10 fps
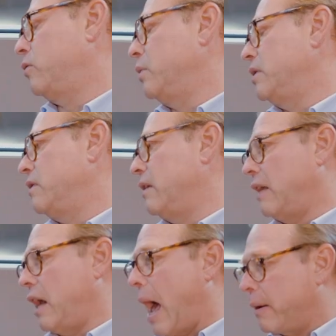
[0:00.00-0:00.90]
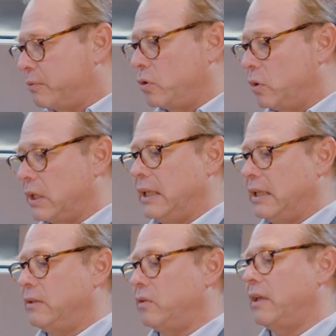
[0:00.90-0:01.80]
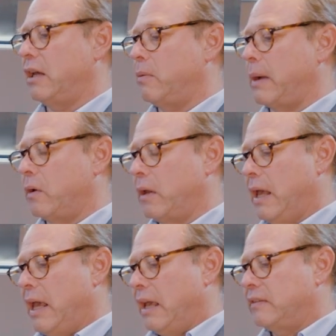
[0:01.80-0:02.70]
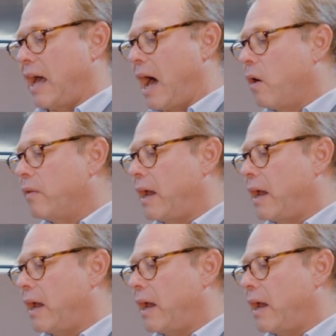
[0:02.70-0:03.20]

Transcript: to which they absolutely need to think about is how